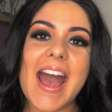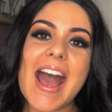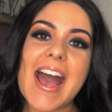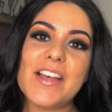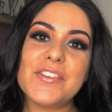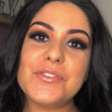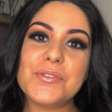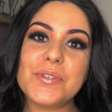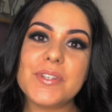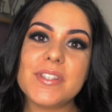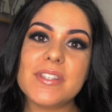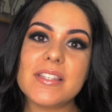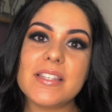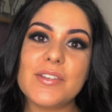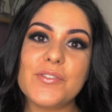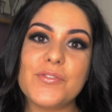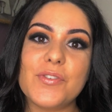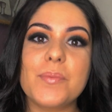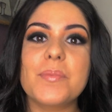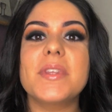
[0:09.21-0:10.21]
As you can
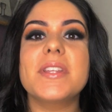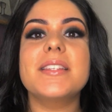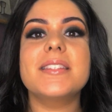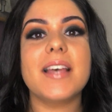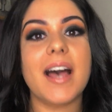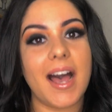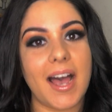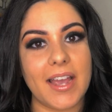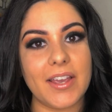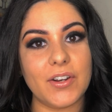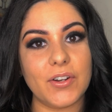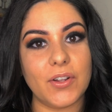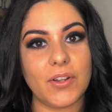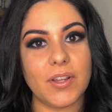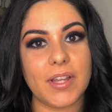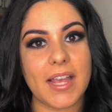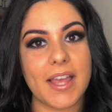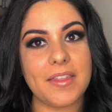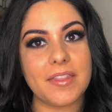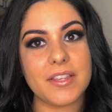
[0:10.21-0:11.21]
see from the
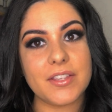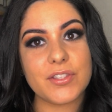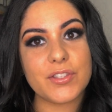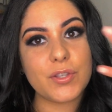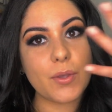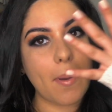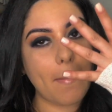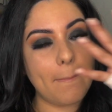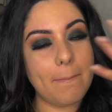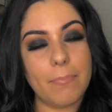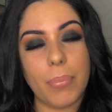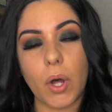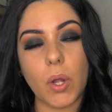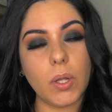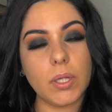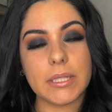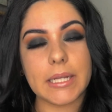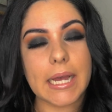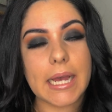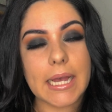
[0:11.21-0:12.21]
title and this
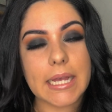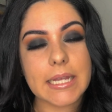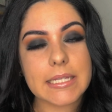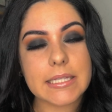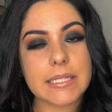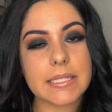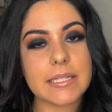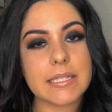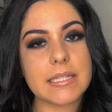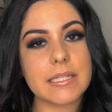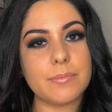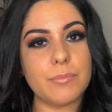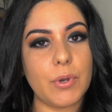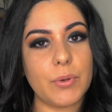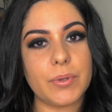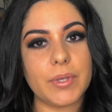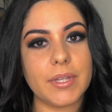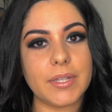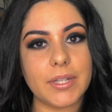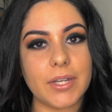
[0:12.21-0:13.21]
bold ass
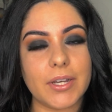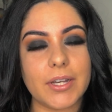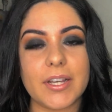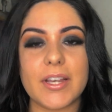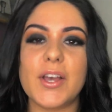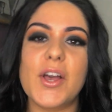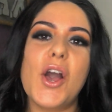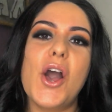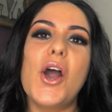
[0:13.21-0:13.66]
smoky look,